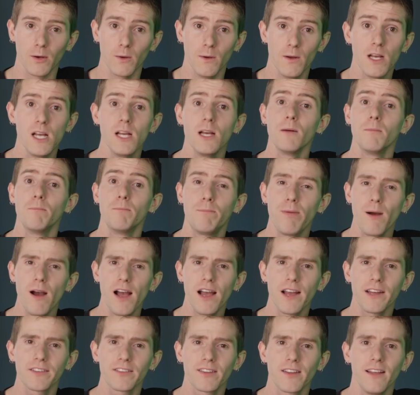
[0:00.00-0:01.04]
And so you've
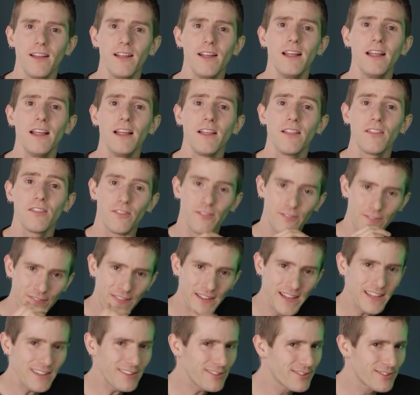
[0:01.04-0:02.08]
been watching a bunch of
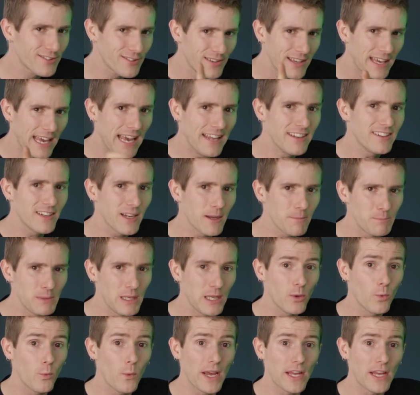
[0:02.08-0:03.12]
YouTube videos on how to
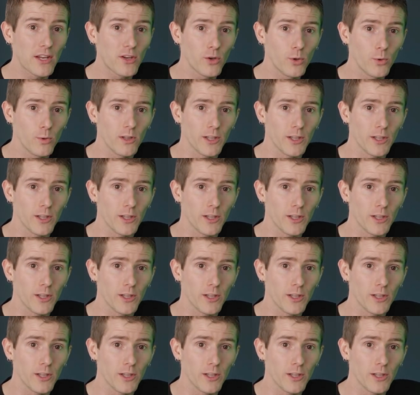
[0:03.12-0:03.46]
get the best stream